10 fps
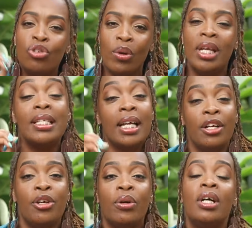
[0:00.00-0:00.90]
truly tell
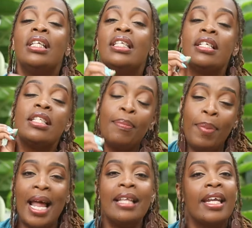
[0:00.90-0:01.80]
you, this is the
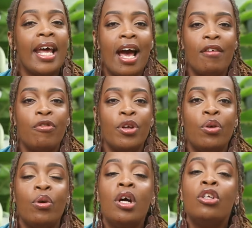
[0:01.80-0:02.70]
plan that I have for
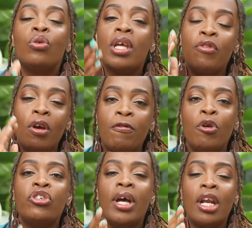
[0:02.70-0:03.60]
you, to give you a
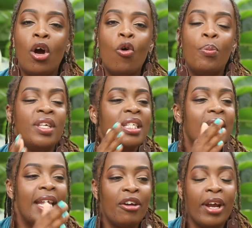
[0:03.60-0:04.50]
future and a hope. This is
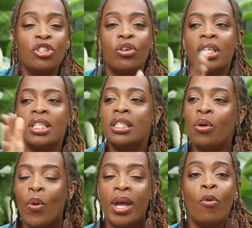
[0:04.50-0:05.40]
the direction. This is
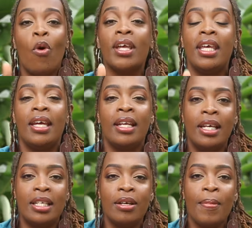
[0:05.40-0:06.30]
the way. Walk ye in
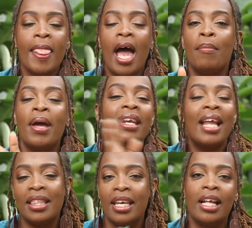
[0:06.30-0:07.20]
it. And
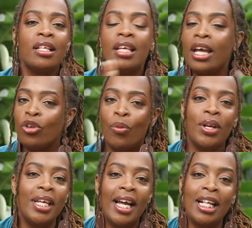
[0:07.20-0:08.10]
nothing else and
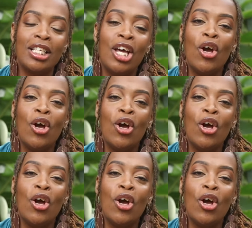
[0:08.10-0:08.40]
nobody else.